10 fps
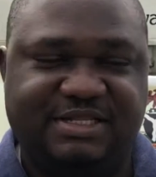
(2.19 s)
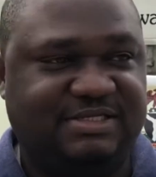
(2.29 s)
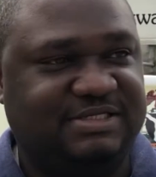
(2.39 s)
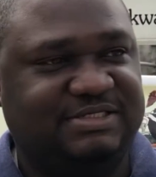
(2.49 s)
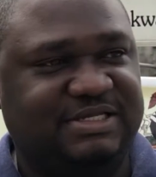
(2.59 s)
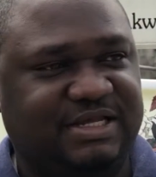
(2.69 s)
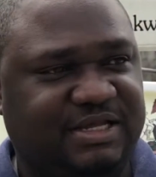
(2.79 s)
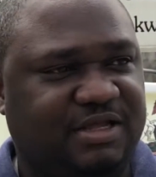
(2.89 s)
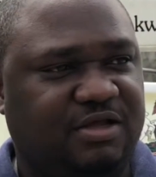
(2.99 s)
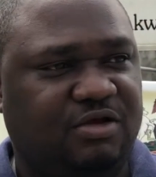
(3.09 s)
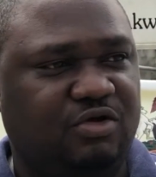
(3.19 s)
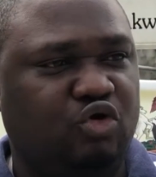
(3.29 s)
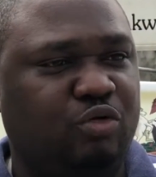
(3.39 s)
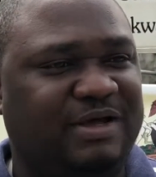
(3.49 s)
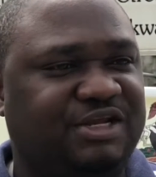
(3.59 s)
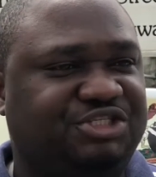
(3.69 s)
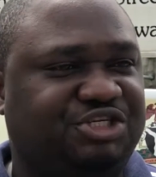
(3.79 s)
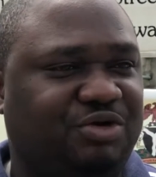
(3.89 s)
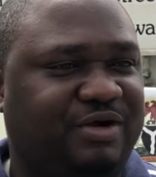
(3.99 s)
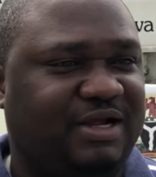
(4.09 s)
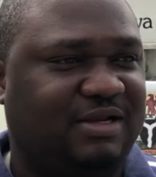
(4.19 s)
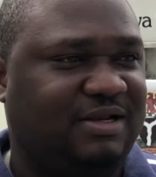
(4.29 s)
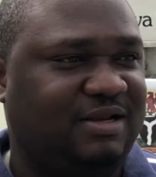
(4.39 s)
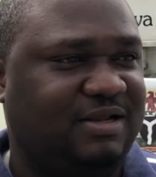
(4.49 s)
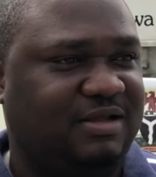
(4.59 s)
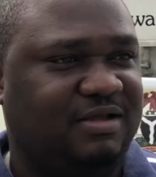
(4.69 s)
this is the Gubernatorial